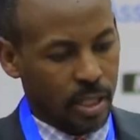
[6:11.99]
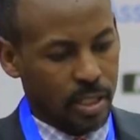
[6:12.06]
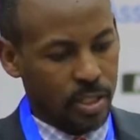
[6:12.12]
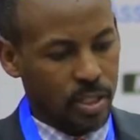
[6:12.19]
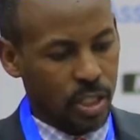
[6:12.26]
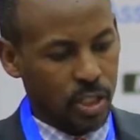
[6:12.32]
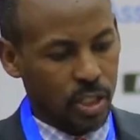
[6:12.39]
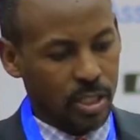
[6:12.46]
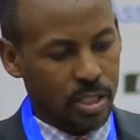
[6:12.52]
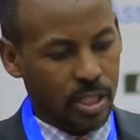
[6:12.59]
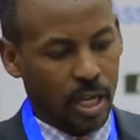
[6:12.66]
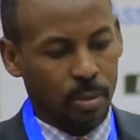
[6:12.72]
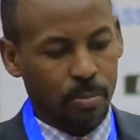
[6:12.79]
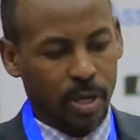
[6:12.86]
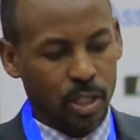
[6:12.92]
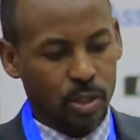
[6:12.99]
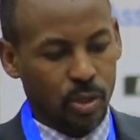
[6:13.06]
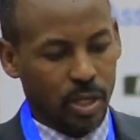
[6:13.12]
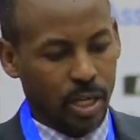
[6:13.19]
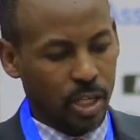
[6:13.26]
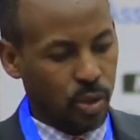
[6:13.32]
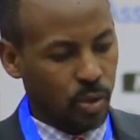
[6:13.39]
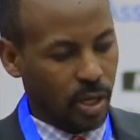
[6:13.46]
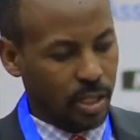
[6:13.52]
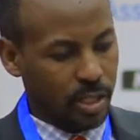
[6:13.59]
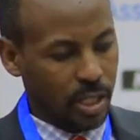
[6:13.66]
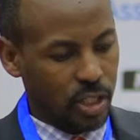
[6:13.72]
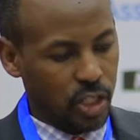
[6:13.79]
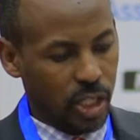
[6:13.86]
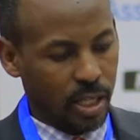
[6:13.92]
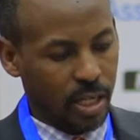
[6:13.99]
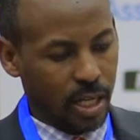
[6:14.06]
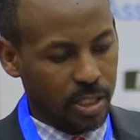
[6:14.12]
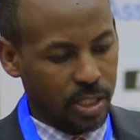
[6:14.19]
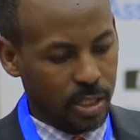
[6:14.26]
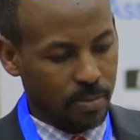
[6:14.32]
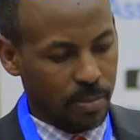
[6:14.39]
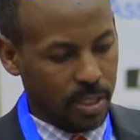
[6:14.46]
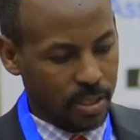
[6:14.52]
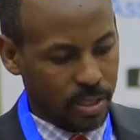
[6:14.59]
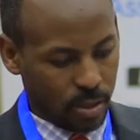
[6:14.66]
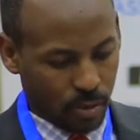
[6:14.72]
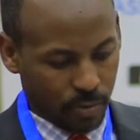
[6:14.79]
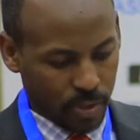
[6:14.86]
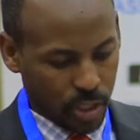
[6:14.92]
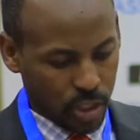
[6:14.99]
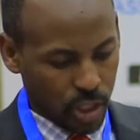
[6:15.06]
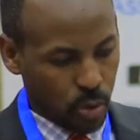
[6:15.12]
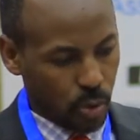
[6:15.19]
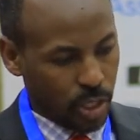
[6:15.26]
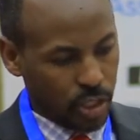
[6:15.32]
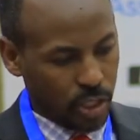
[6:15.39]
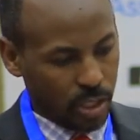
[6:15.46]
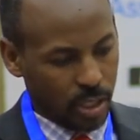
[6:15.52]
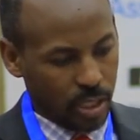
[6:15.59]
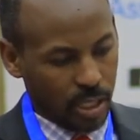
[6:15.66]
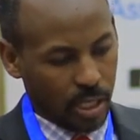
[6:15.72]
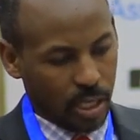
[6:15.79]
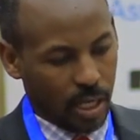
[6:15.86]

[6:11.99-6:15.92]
Decisions are based on accurate and shared assessments of the situation,